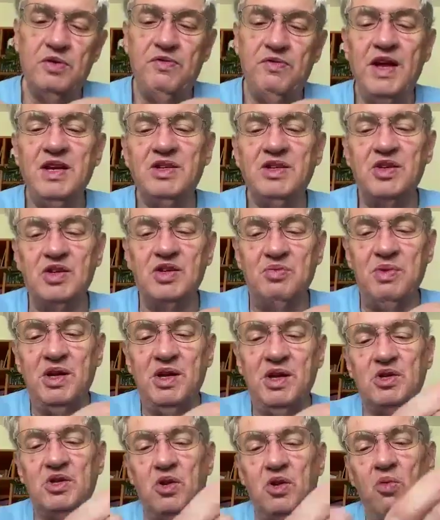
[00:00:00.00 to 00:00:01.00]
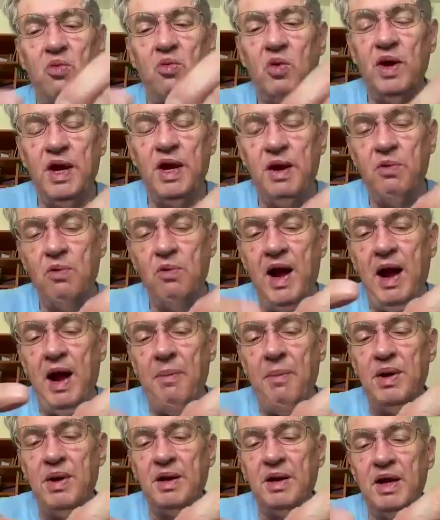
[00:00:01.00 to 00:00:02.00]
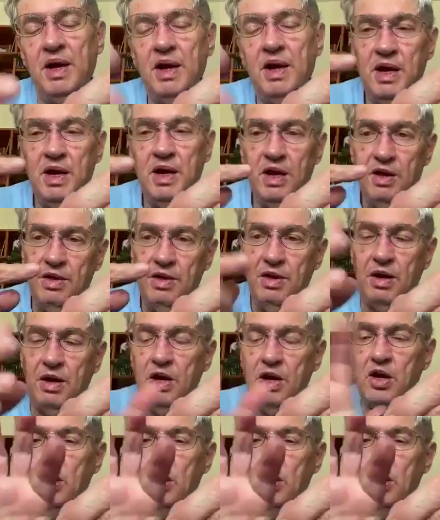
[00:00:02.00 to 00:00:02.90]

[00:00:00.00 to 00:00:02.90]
faces me, so that when I wrap it, the